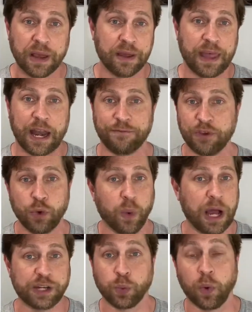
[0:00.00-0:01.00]
that if you
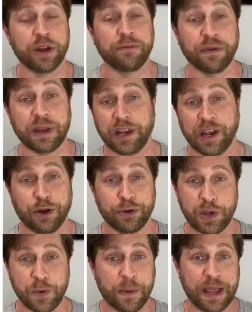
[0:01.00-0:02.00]
watch one video,
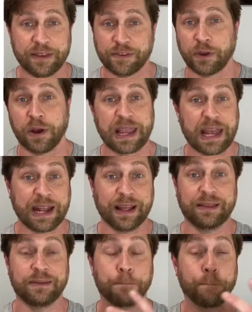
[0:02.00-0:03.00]
you might start getting a
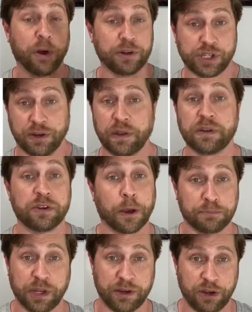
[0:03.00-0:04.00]
bunch of it dumped
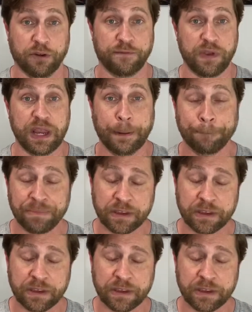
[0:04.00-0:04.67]
into your feed.